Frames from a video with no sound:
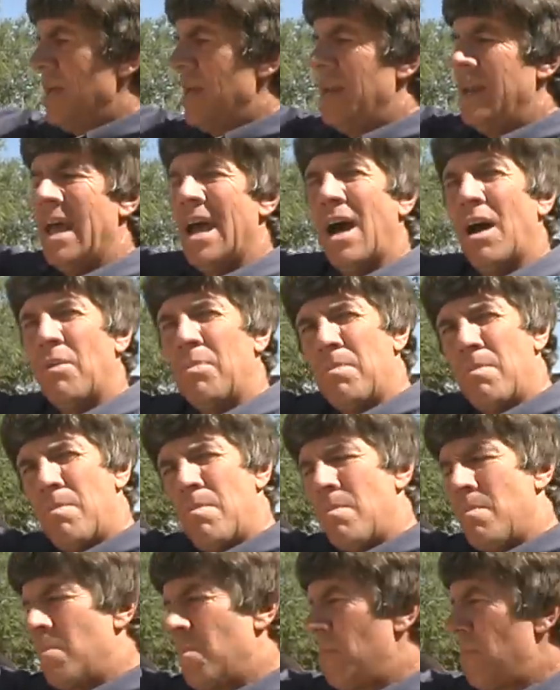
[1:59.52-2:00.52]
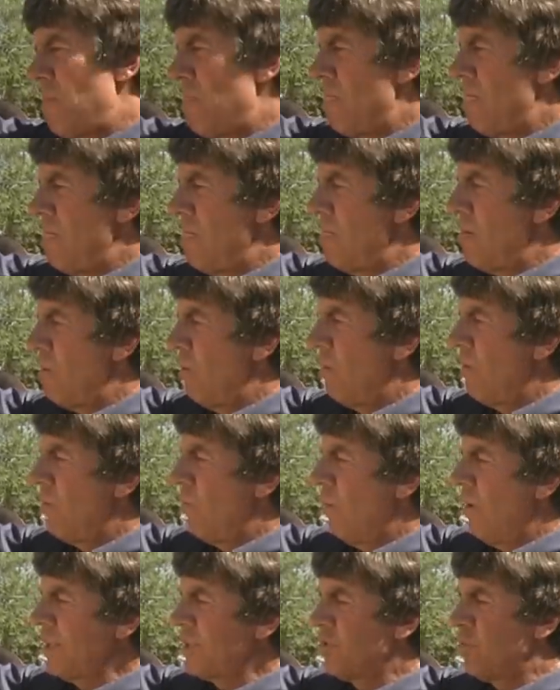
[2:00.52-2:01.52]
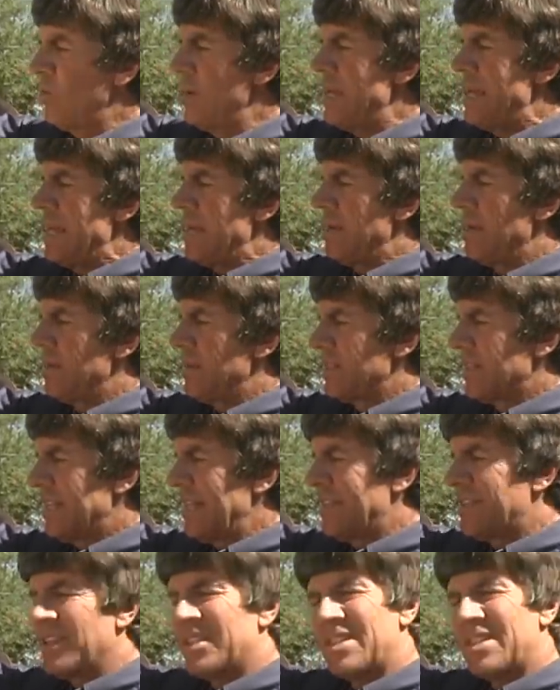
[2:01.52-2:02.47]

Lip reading: Now, once we get the